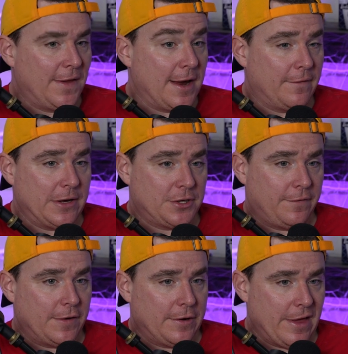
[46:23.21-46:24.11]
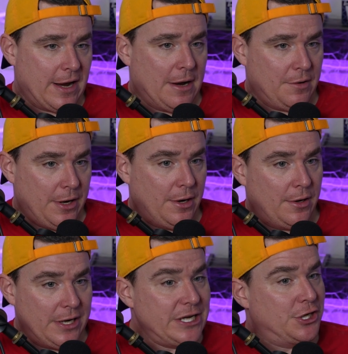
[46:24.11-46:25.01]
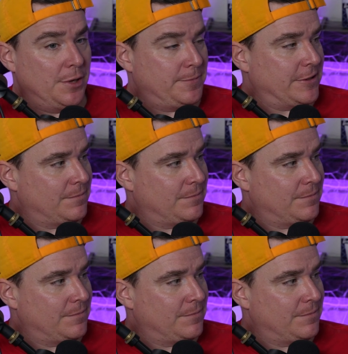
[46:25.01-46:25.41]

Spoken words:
they eventually figured that out in Egypt.